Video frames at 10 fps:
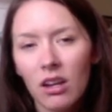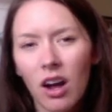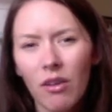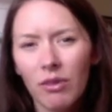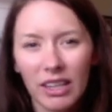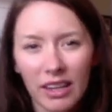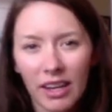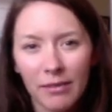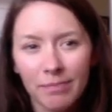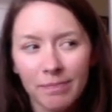Not
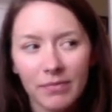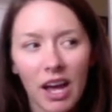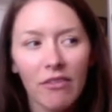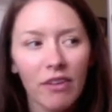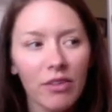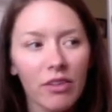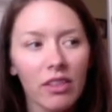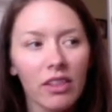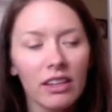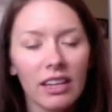really. I found
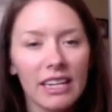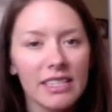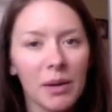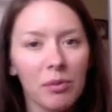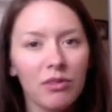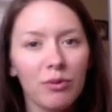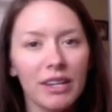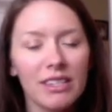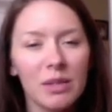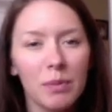that the last couple of
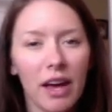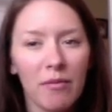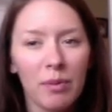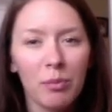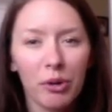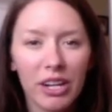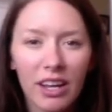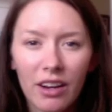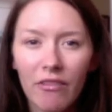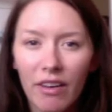weeks has, have been pretty
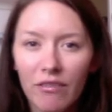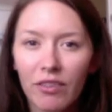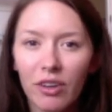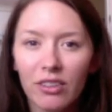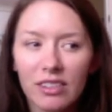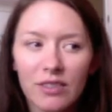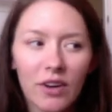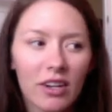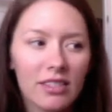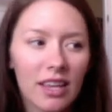uneventful as
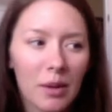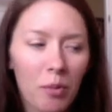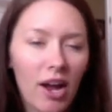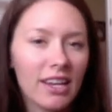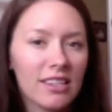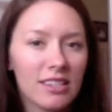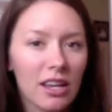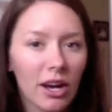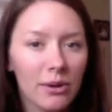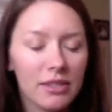far as like
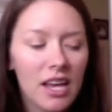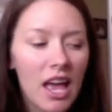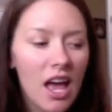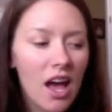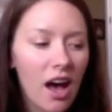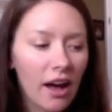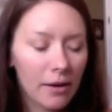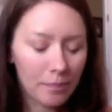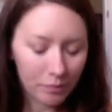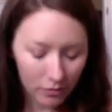pregnancy goes. Um,